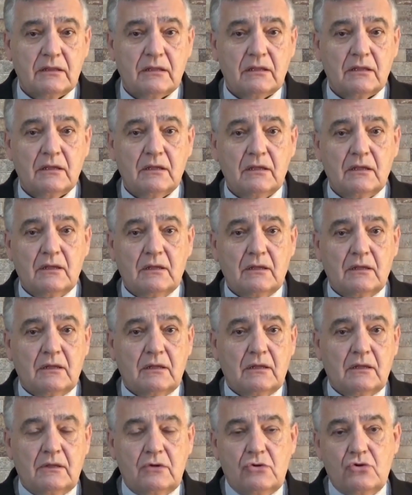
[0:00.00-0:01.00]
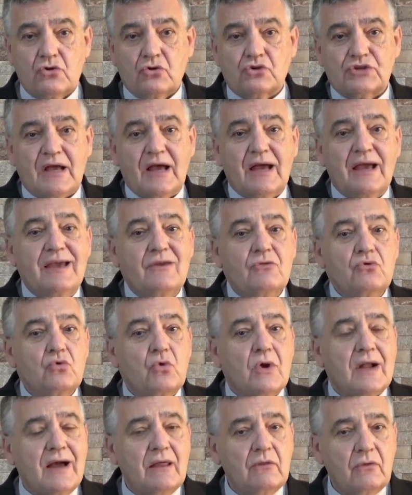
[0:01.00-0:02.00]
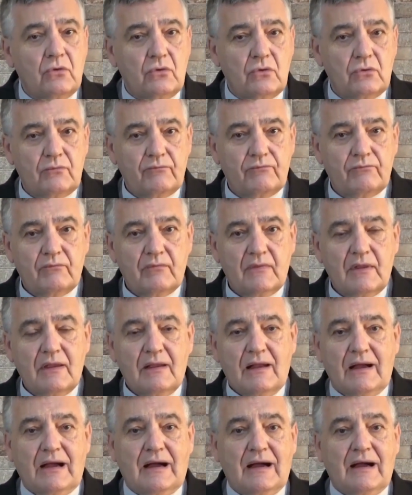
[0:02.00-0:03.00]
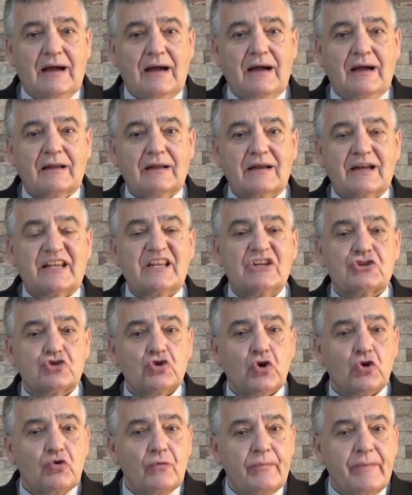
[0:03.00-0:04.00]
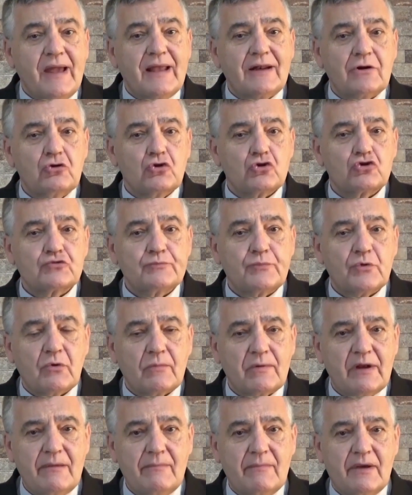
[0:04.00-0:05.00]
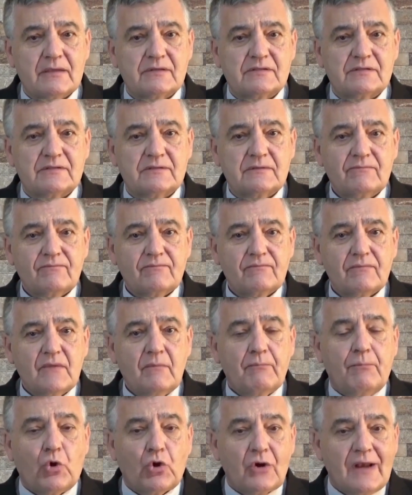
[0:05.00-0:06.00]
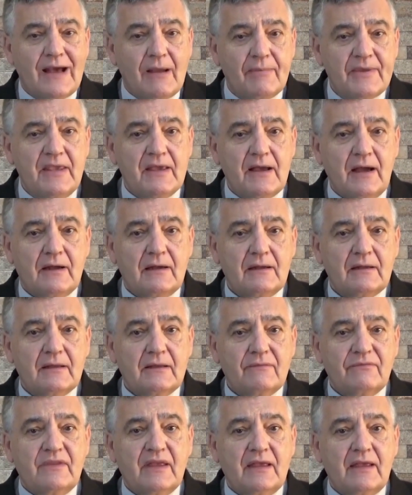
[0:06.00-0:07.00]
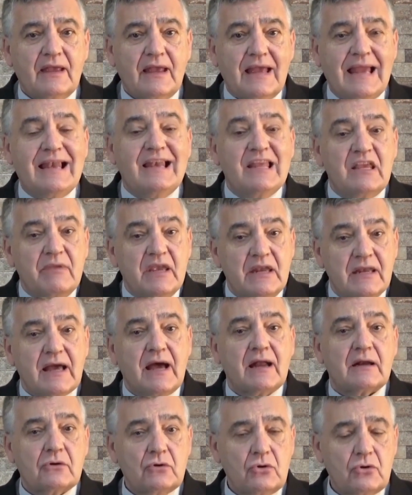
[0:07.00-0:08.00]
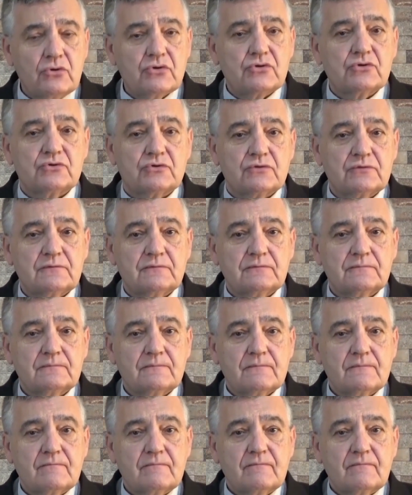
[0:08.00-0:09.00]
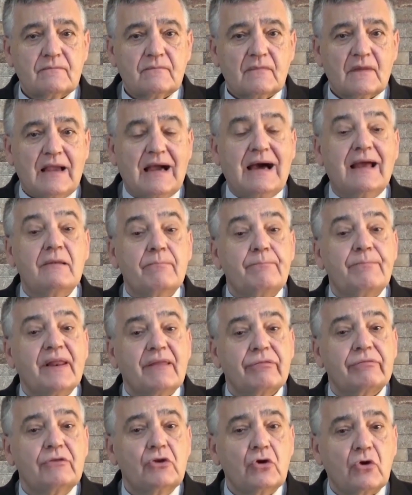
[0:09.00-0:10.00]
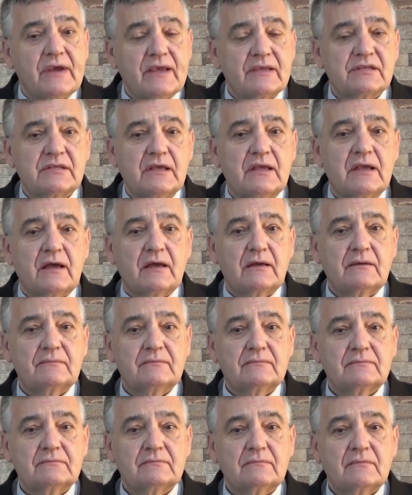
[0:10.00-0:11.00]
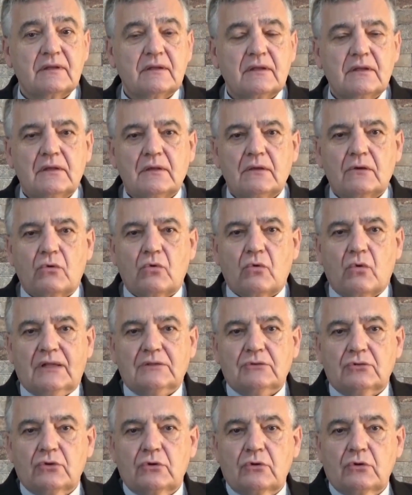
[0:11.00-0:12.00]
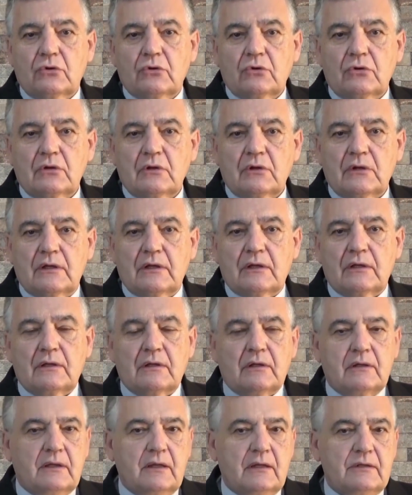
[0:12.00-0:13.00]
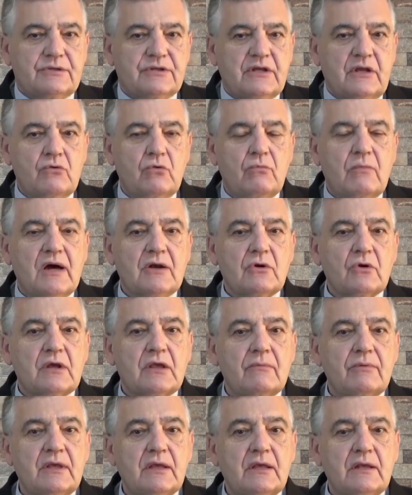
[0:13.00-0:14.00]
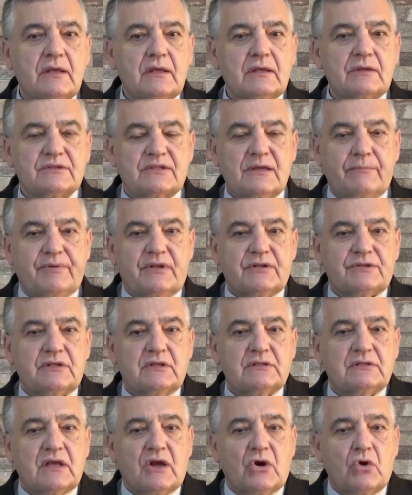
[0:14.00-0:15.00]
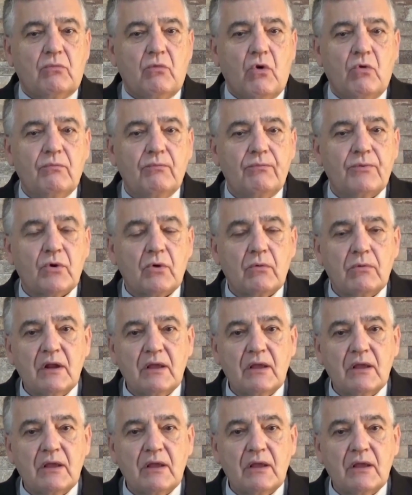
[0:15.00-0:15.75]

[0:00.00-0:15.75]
When the human being that comes along presents a problem, what we have to do is to put an end to that problem, even at the price of killing an innocent person, who is also one of your children.